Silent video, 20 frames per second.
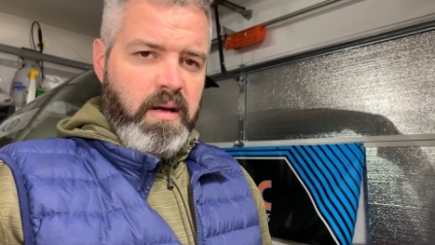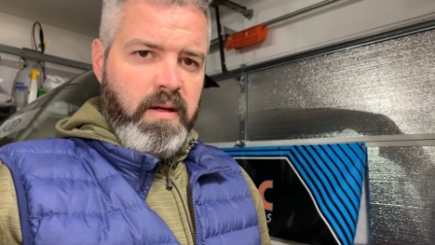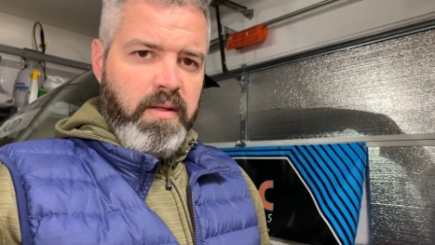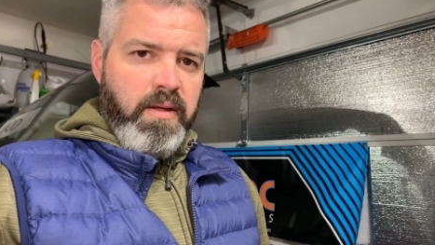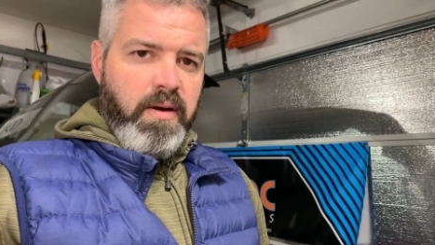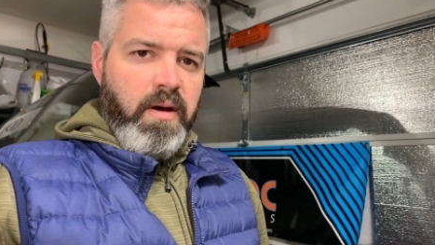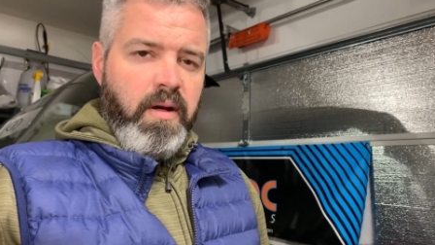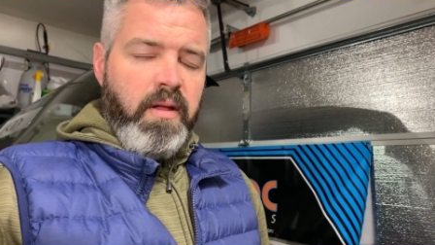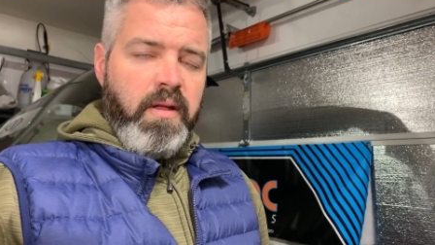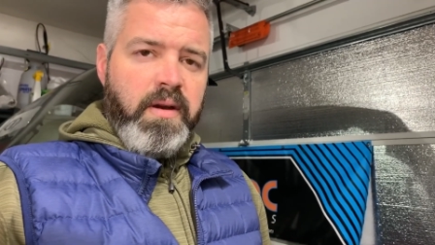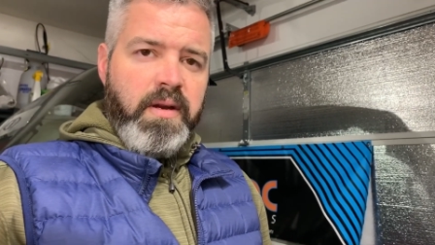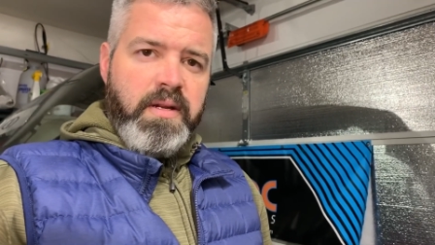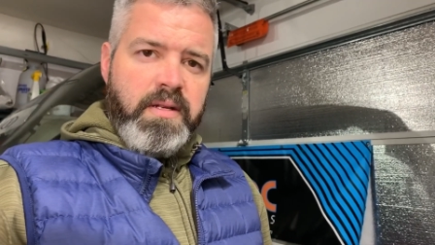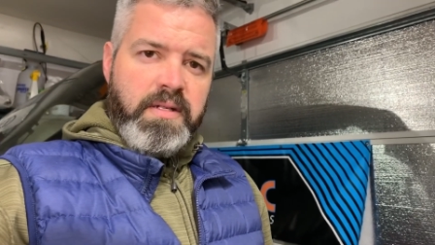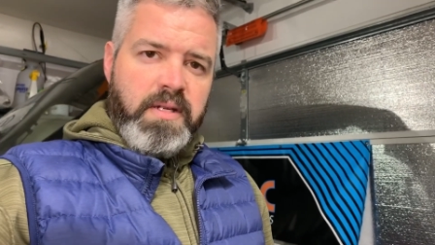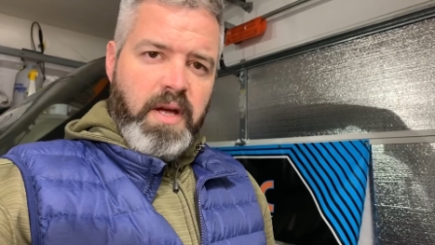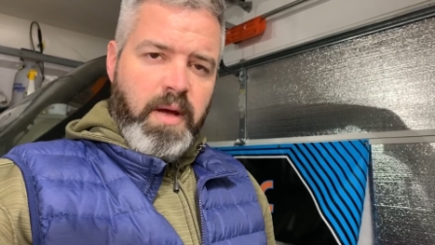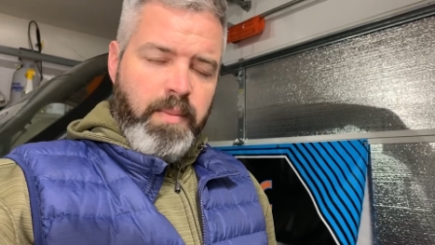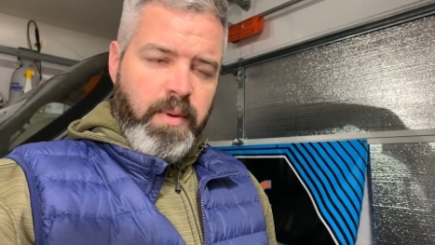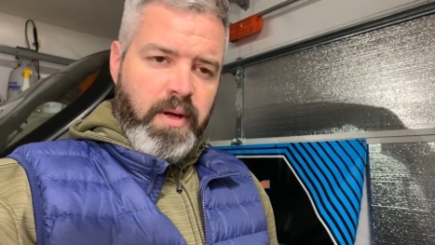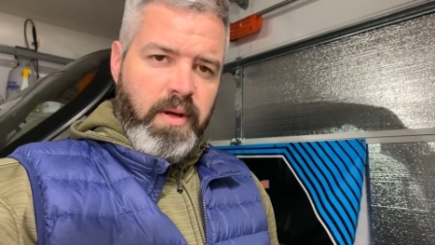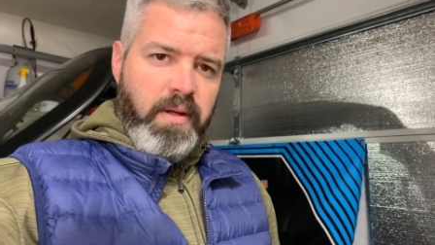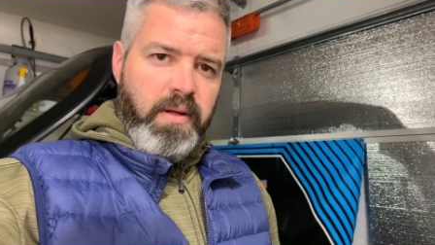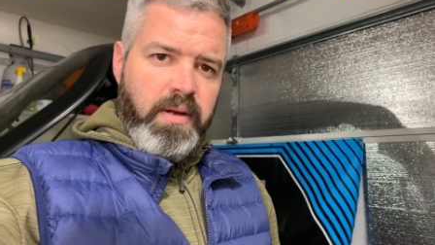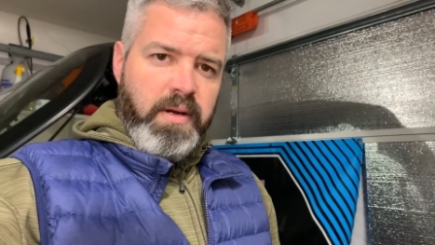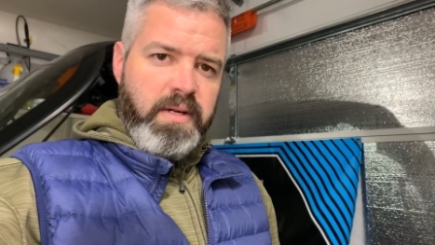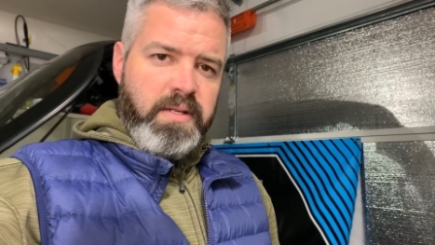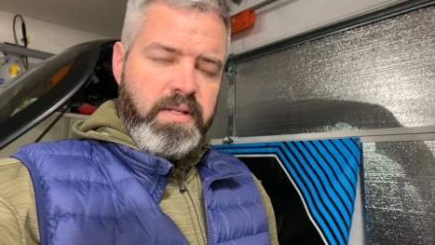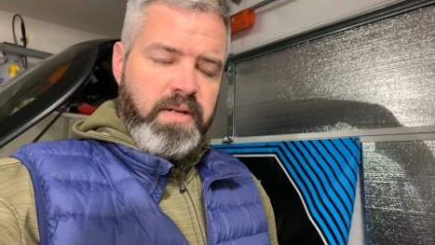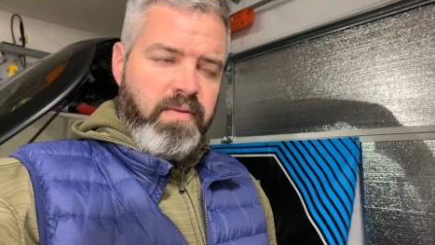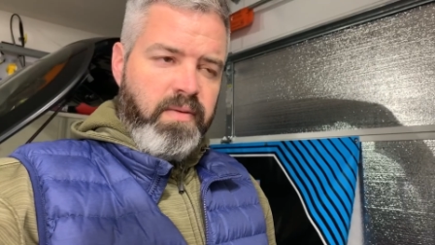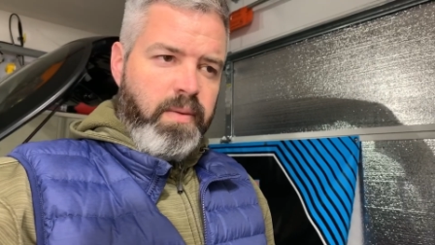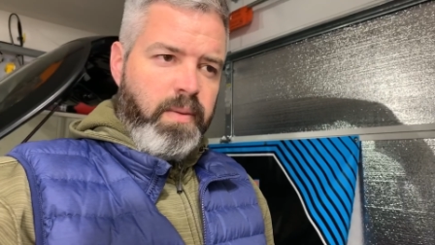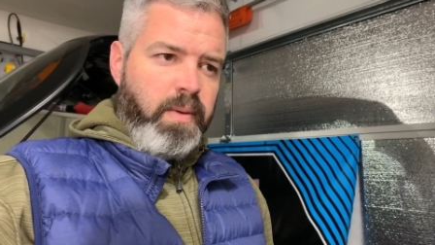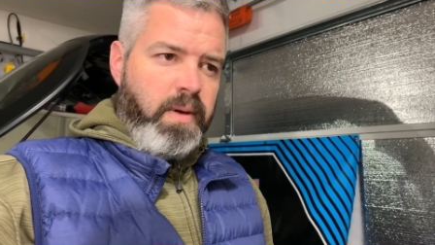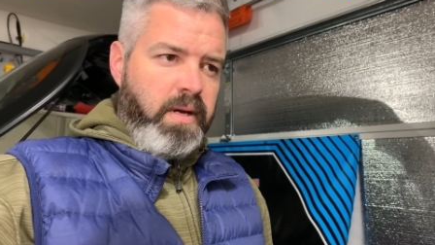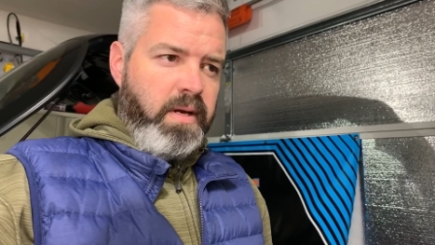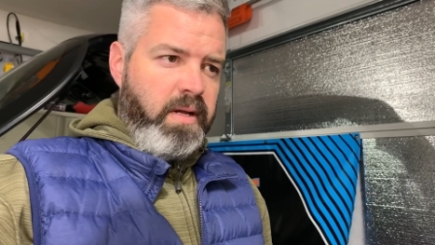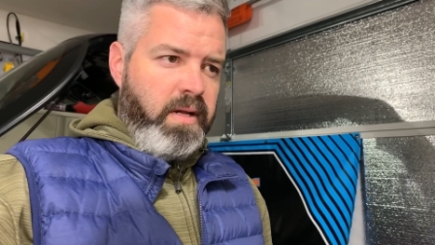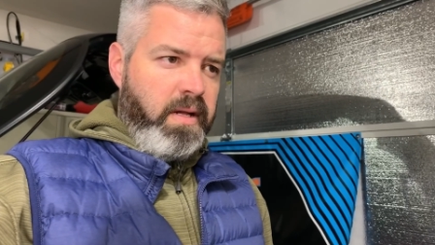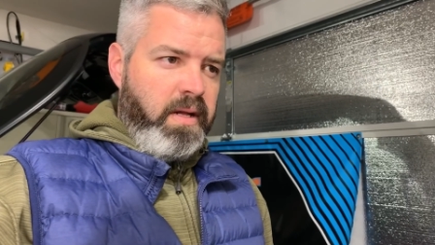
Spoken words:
the holidays, happy holidays everyone,